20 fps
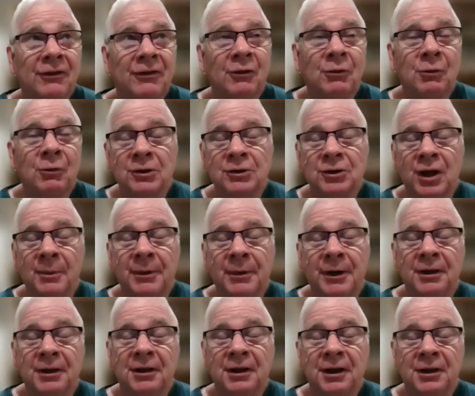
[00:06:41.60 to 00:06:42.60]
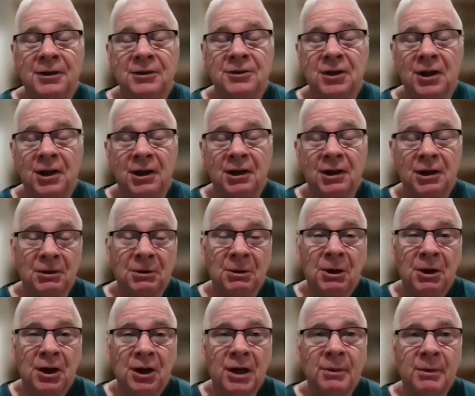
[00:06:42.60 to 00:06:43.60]
of what's coming is
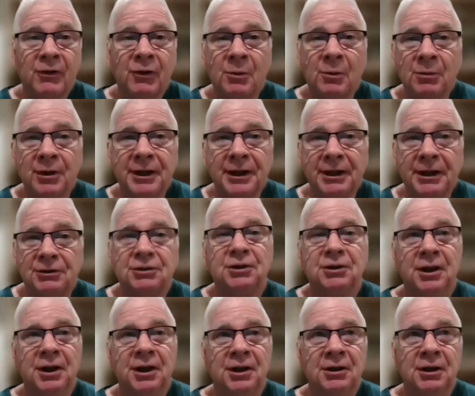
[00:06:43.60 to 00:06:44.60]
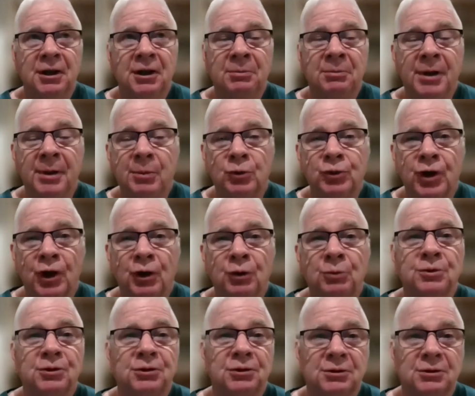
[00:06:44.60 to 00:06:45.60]
coming from leaks in people's homes.